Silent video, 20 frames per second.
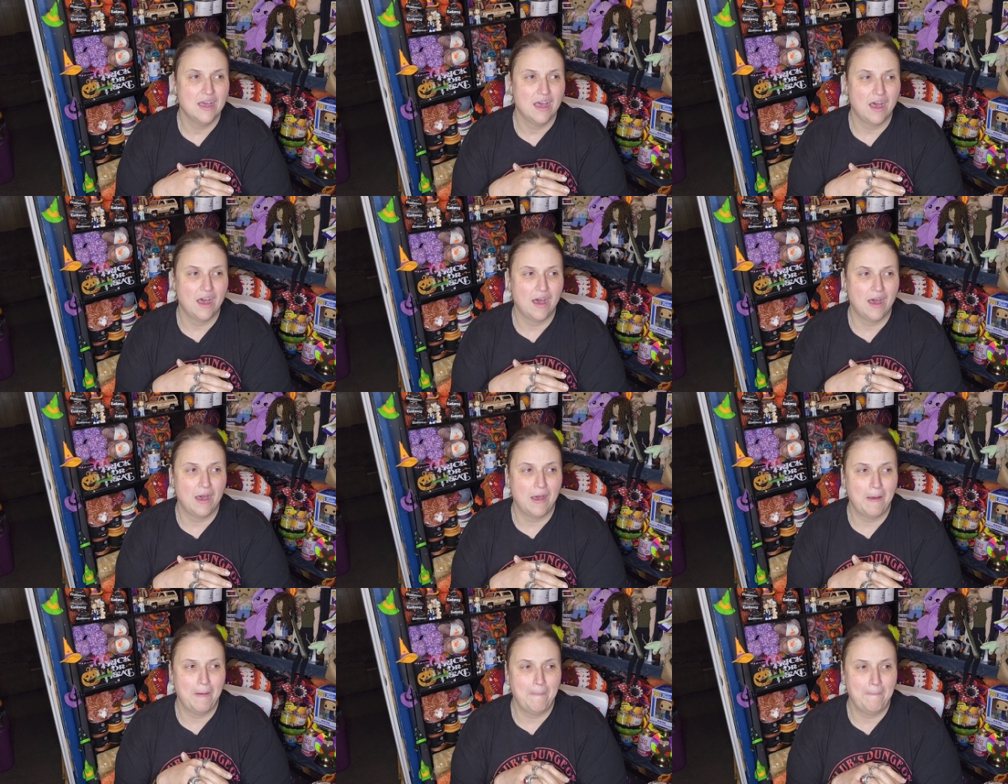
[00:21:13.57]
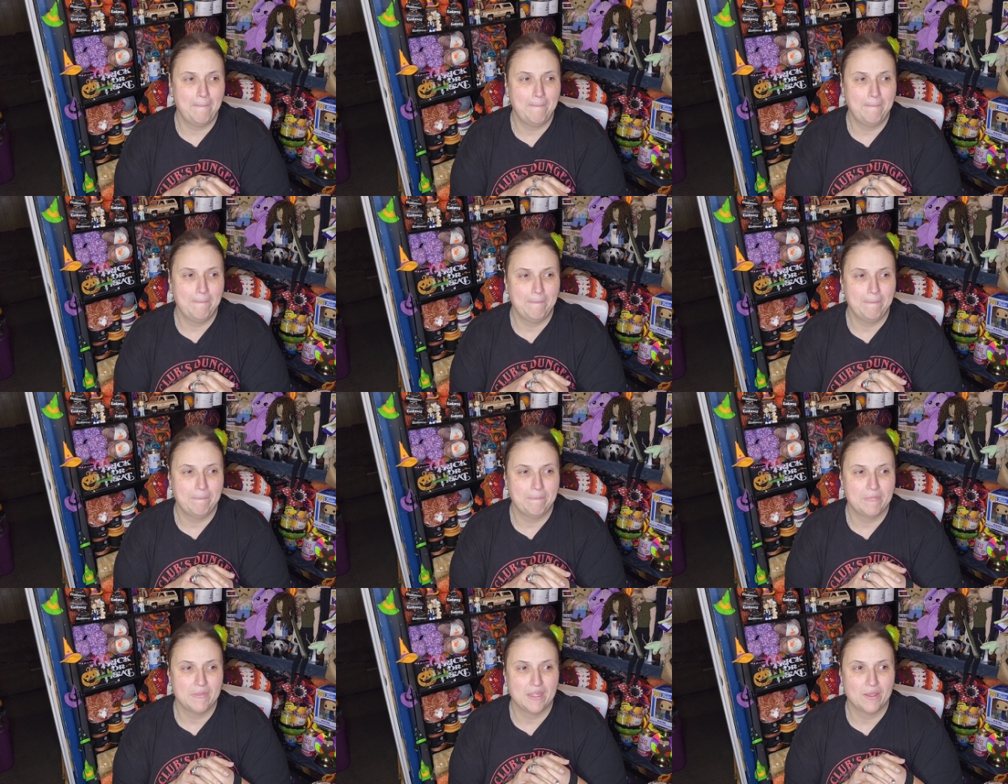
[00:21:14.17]
um,
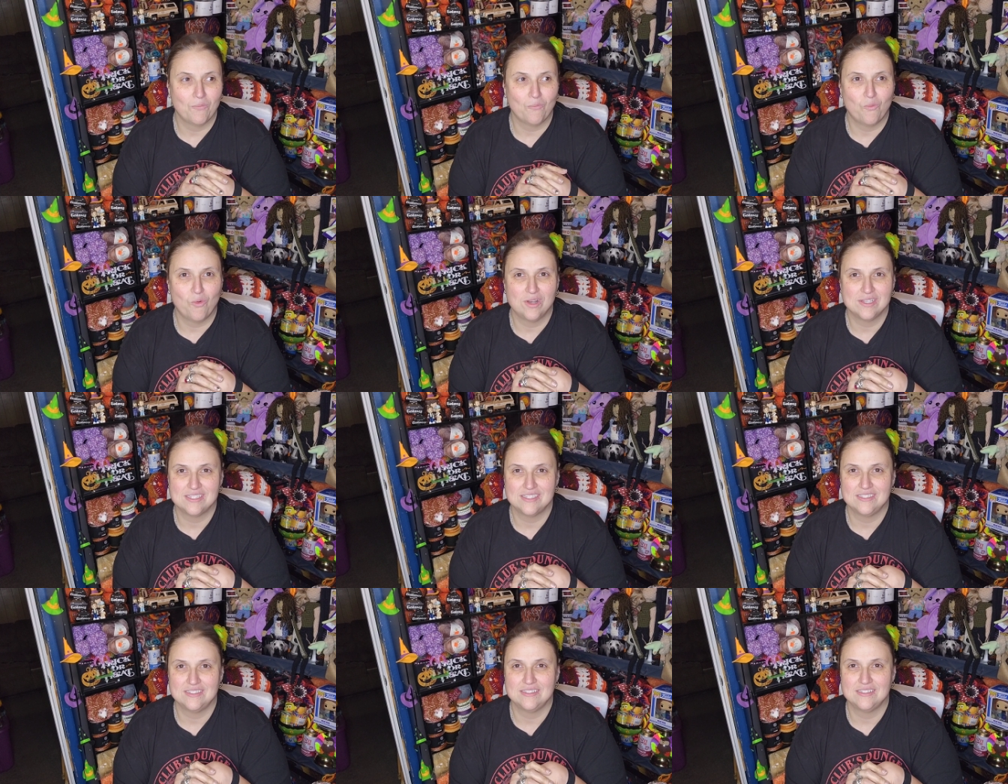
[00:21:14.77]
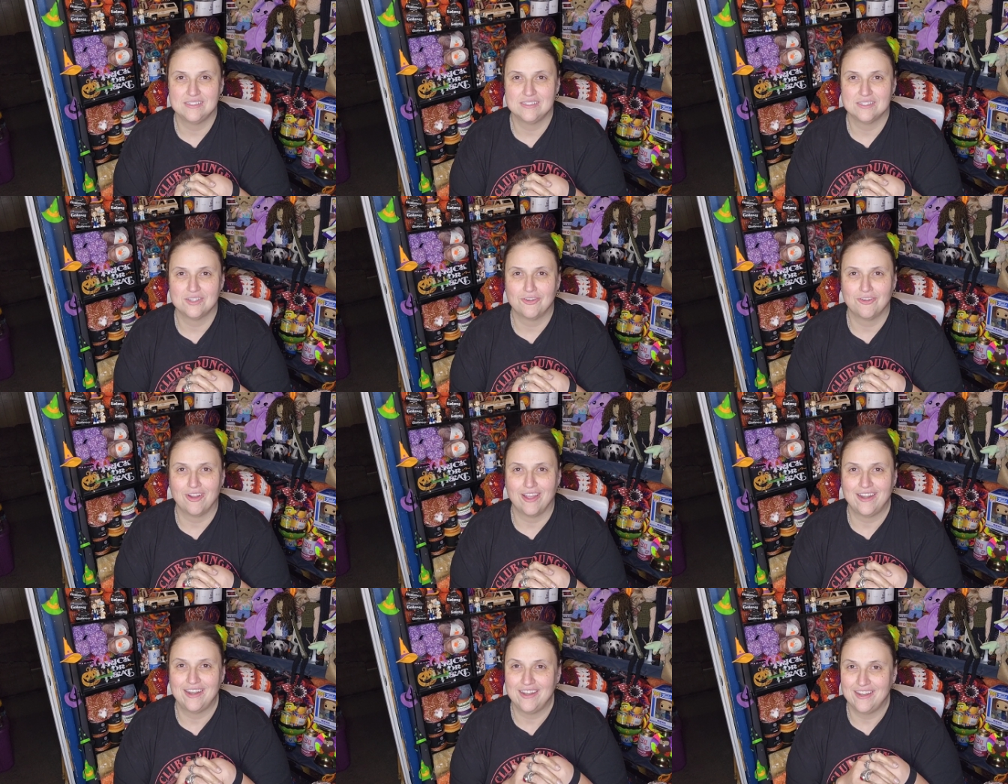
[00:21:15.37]
wasn't
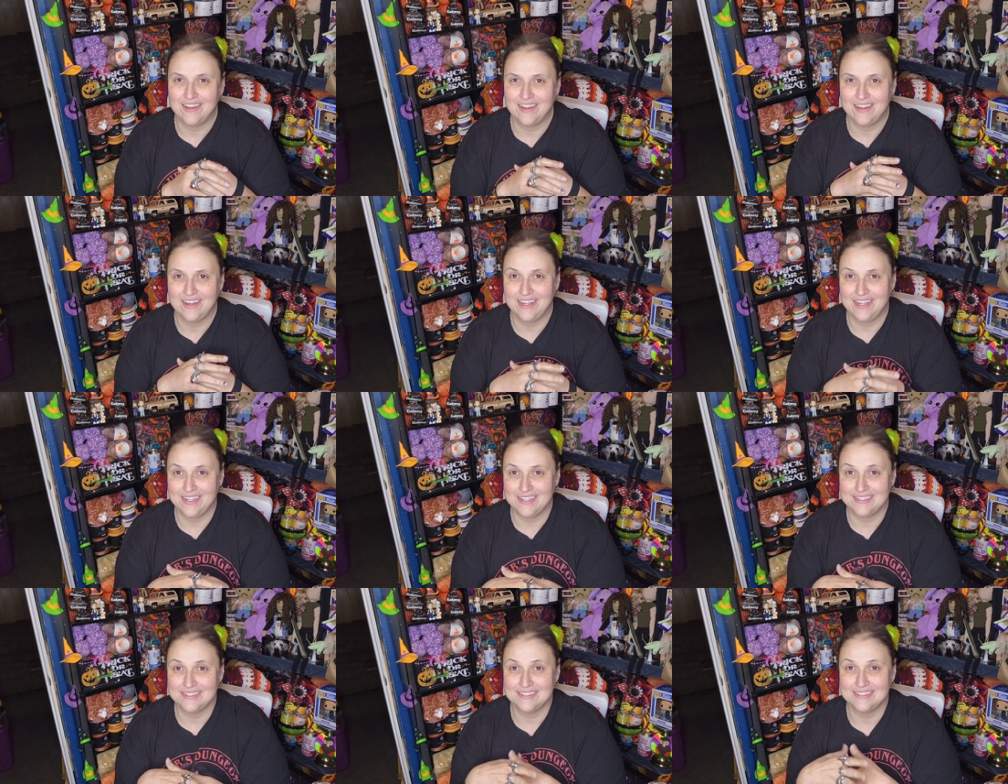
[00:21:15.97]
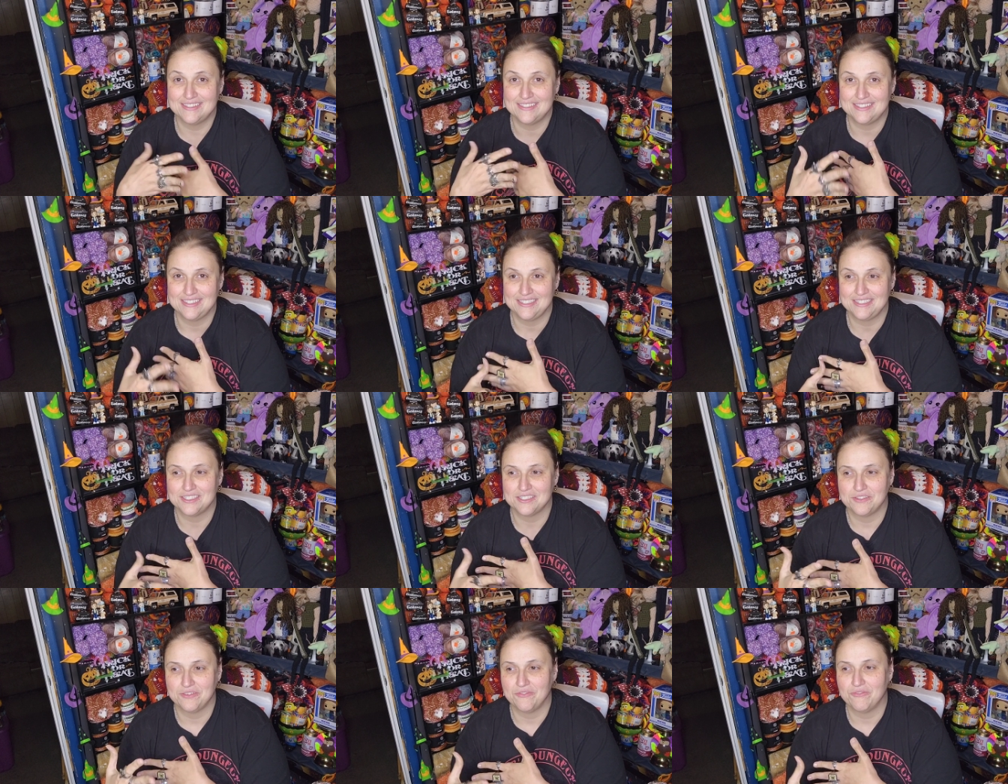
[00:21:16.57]
credited in
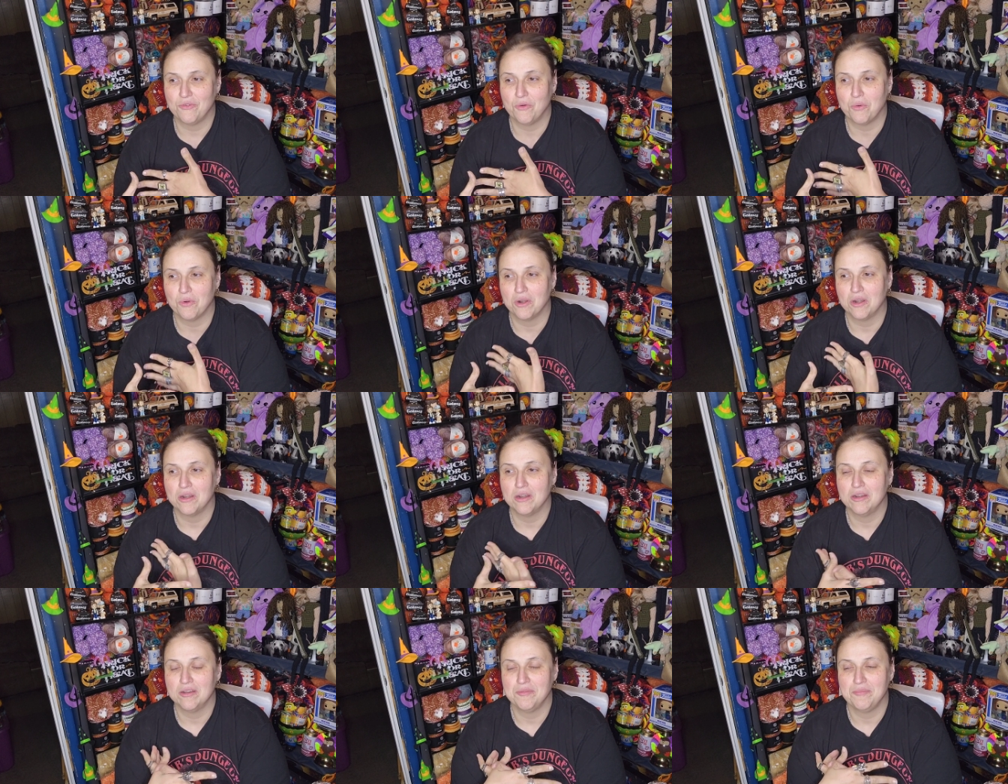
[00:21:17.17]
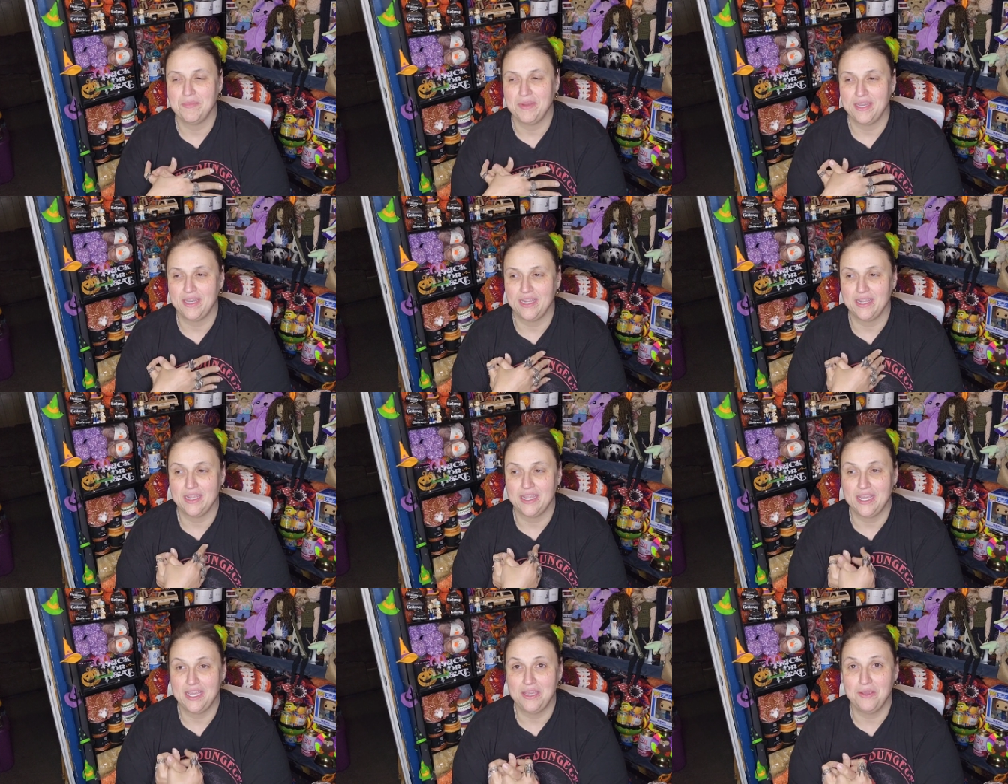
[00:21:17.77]
season four,
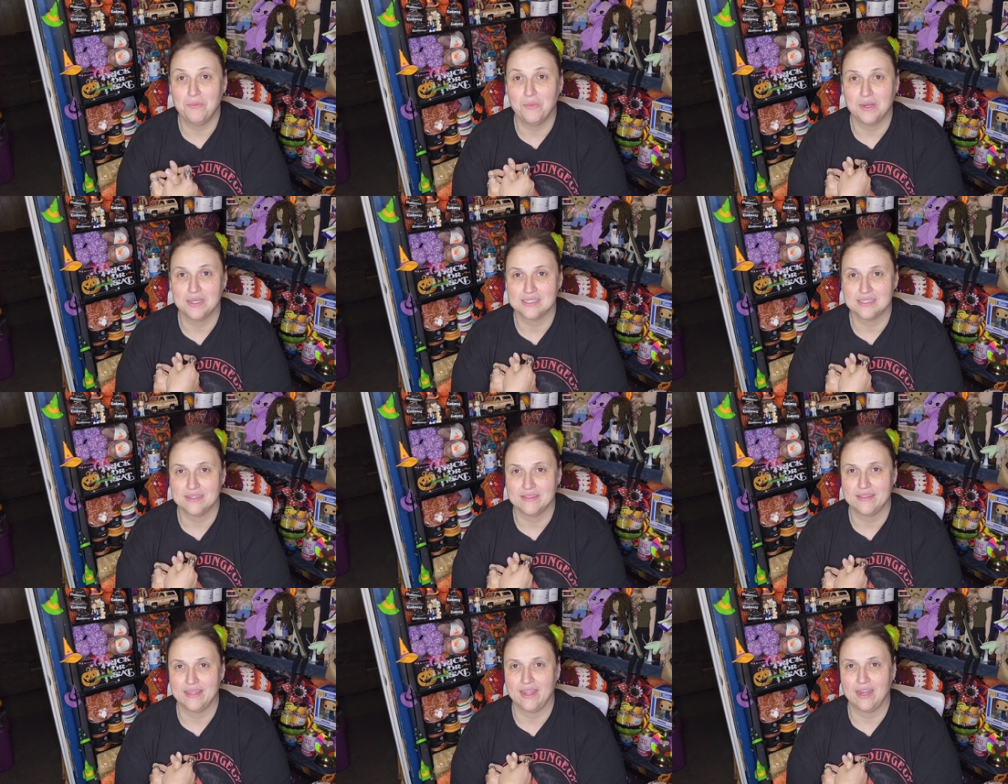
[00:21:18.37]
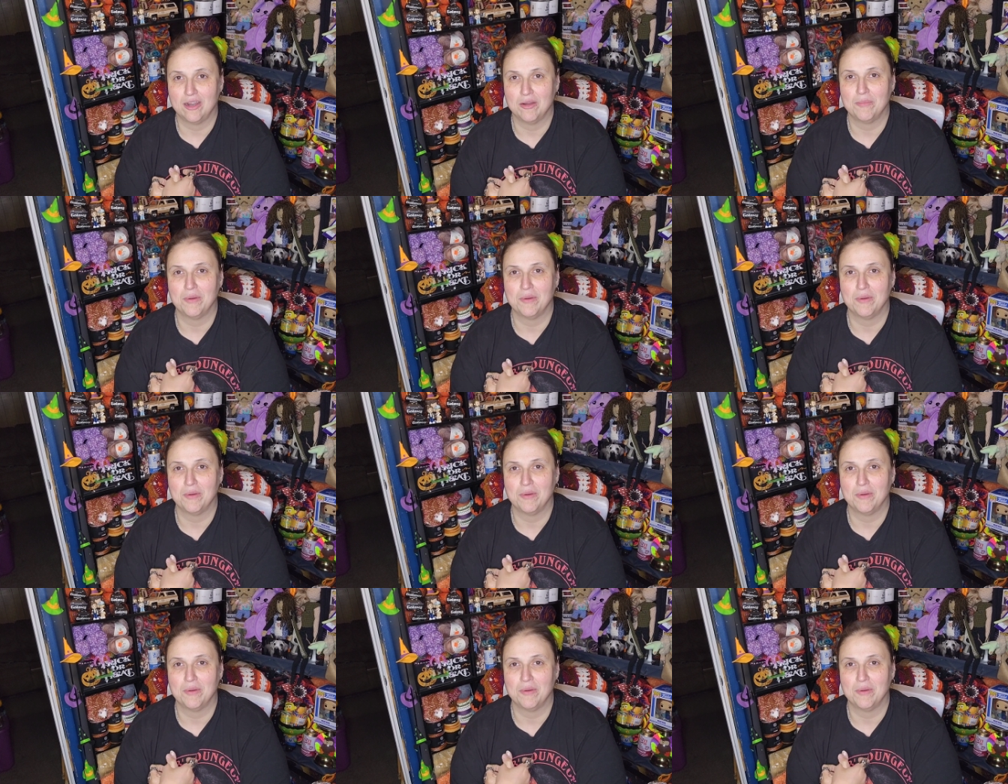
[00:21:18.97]
meaning he wasn't there.